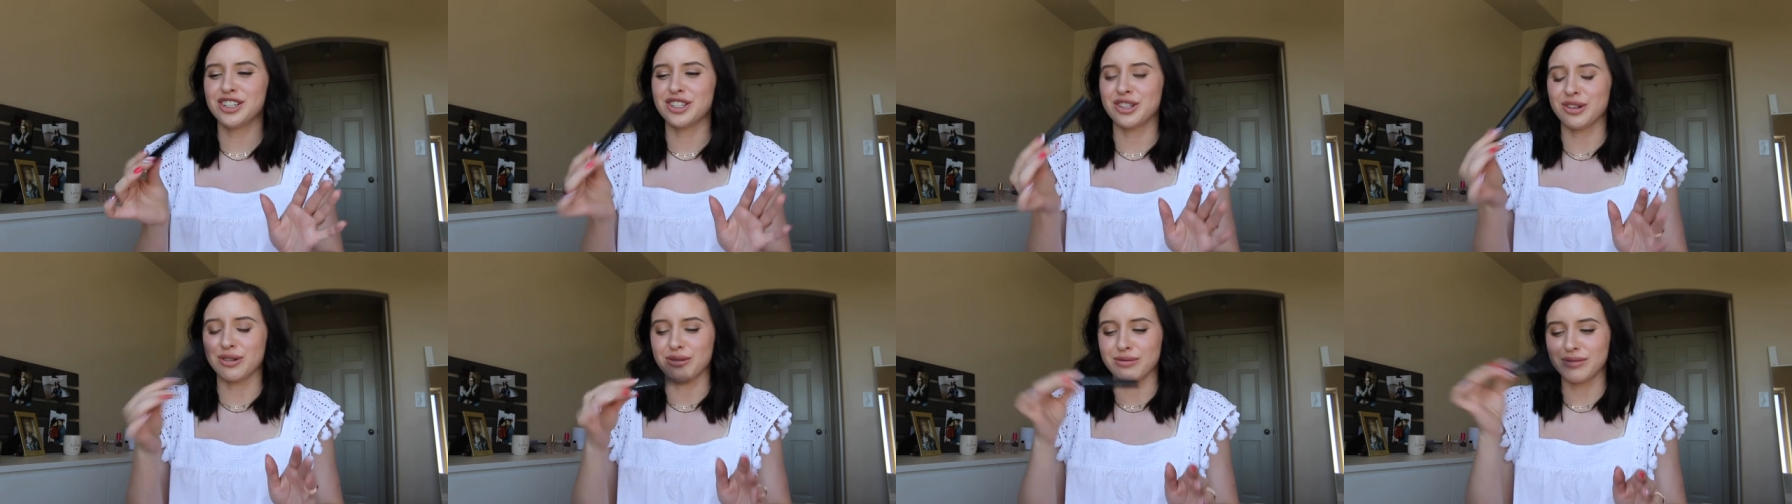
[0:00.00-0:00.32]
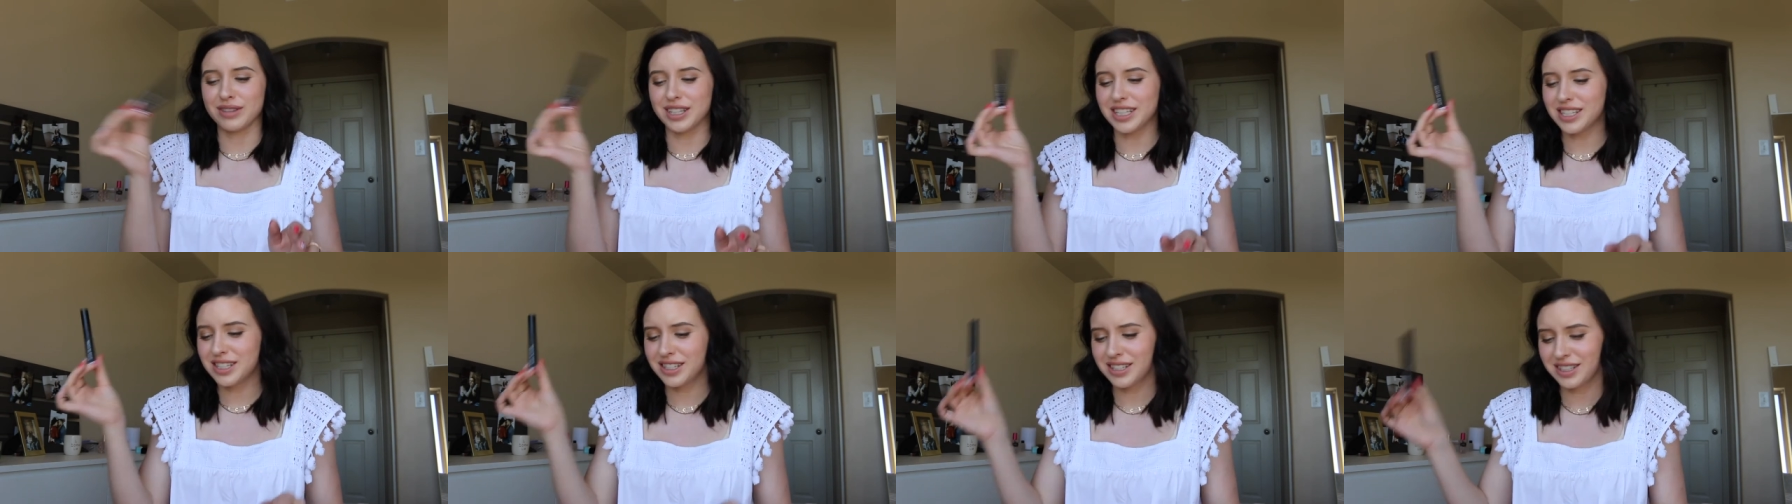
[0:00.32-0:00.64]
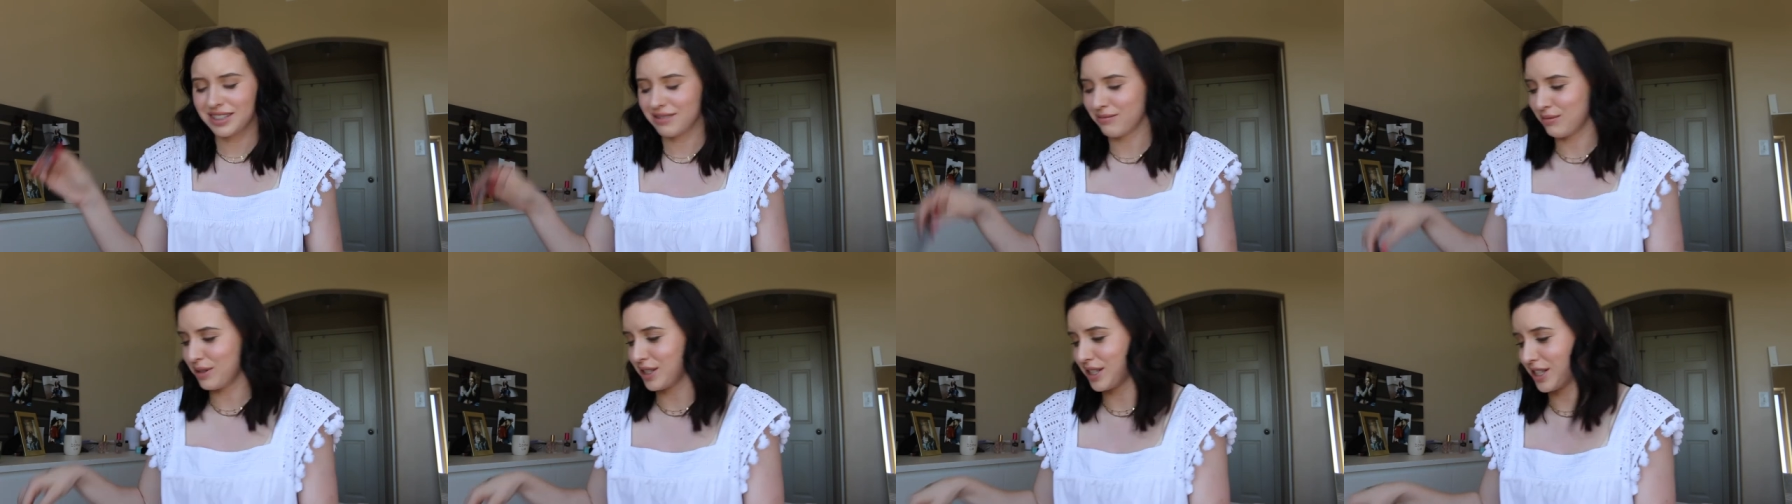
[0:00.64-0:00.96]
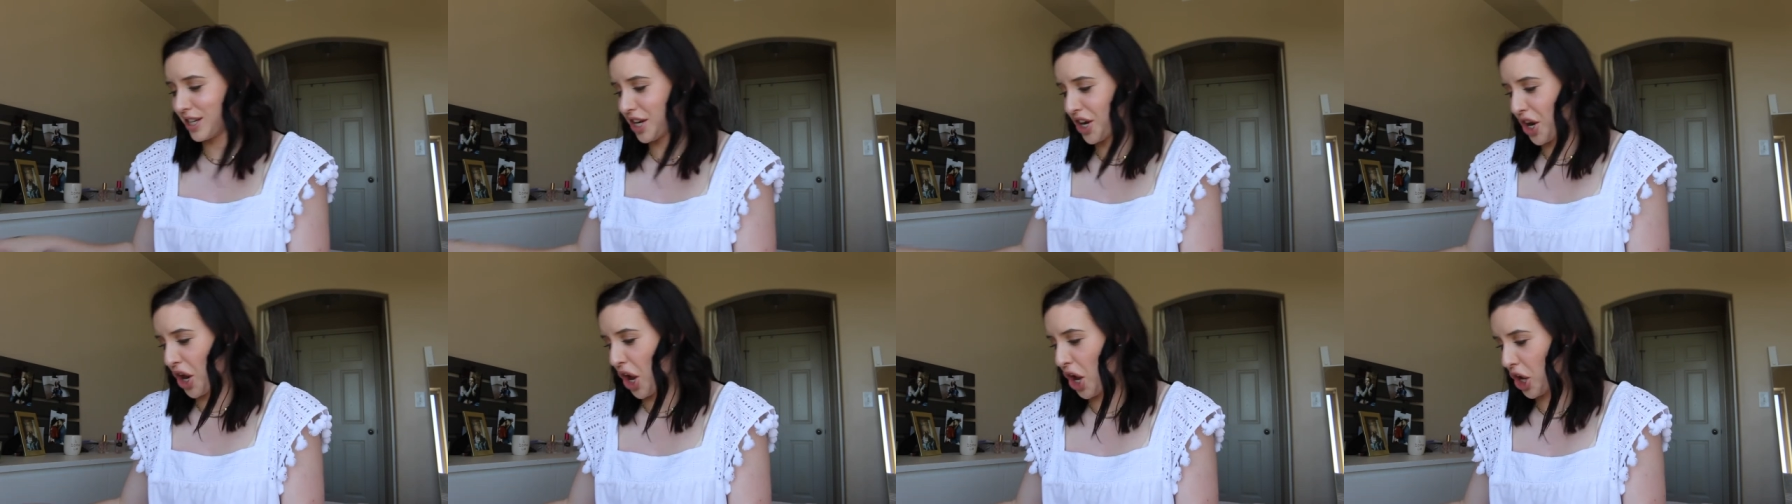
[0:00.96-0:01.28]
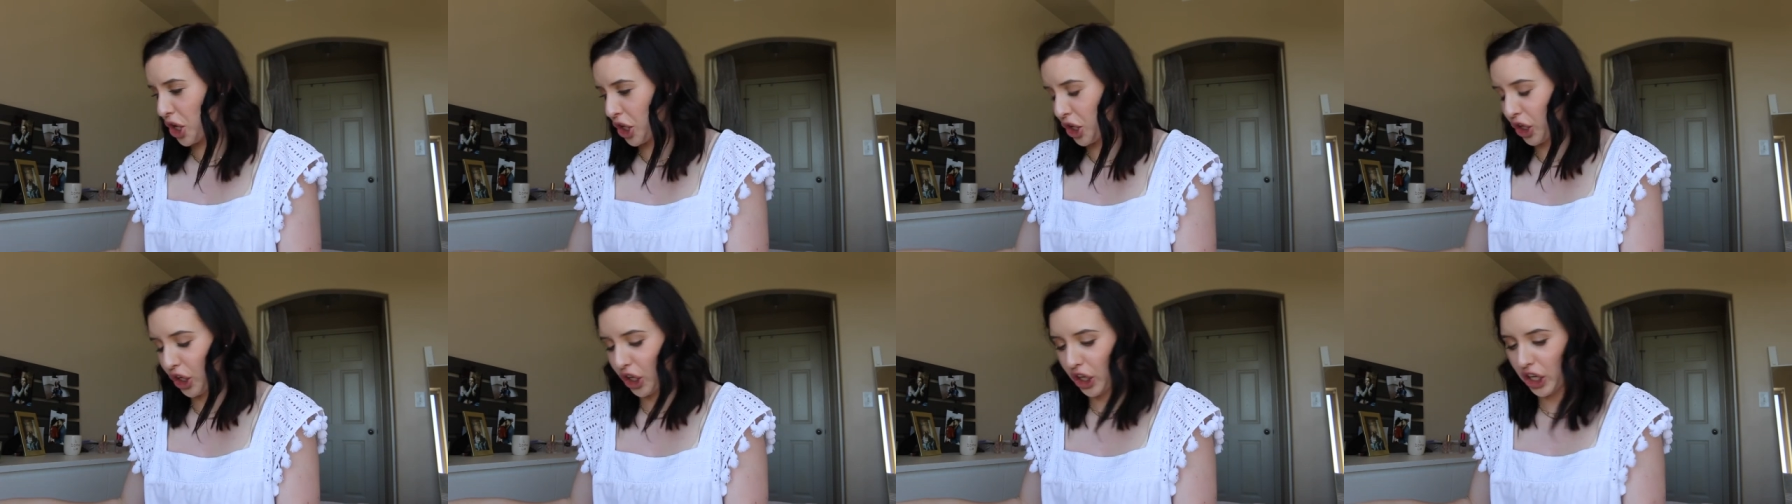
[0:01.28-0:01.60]
so this was
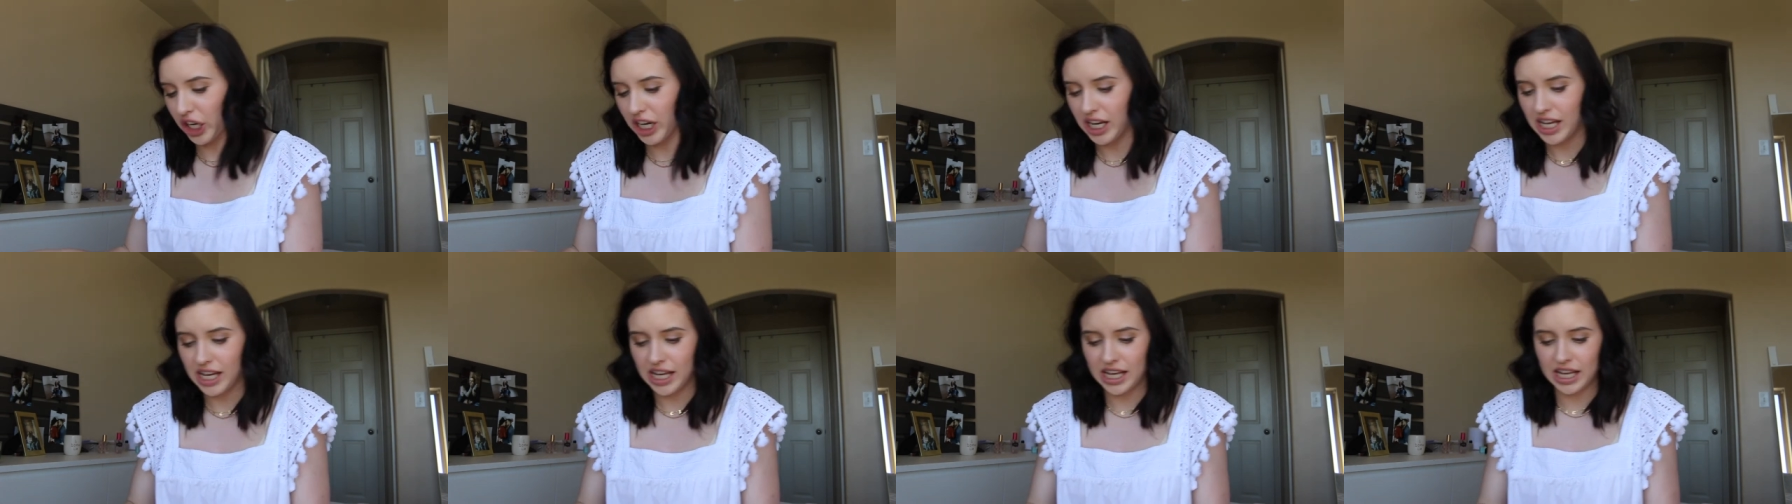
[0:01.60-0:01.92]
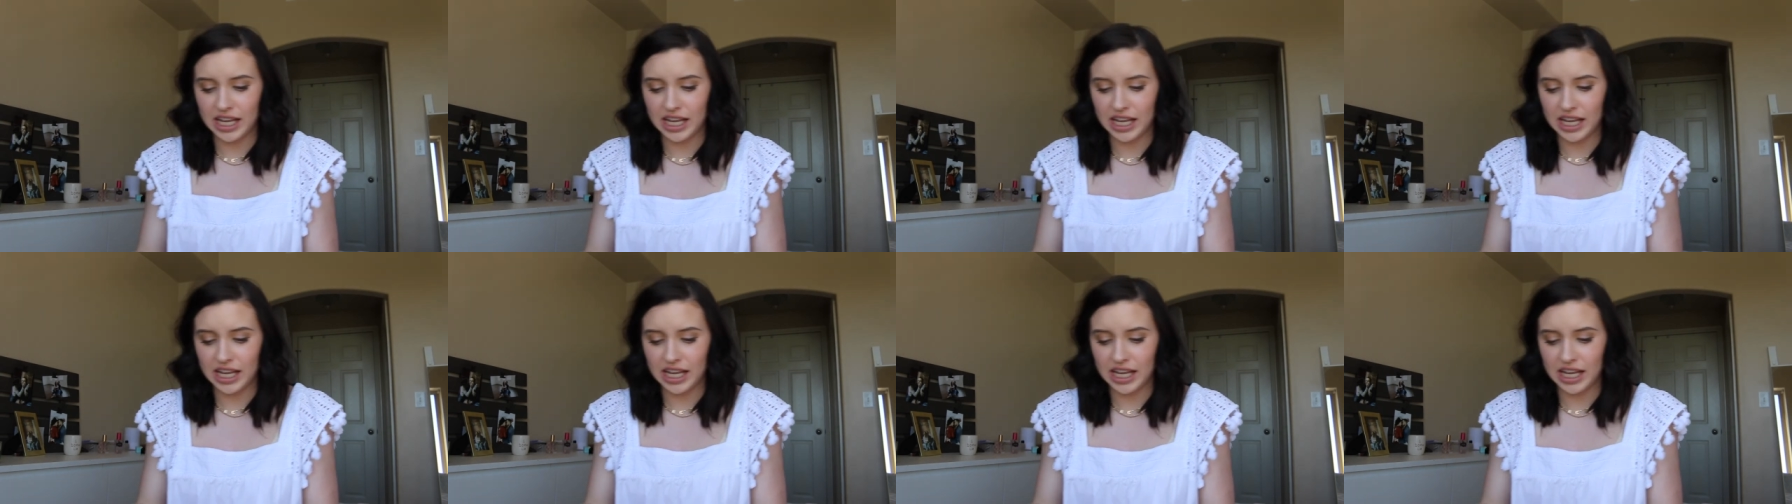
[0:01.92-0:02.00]
not good.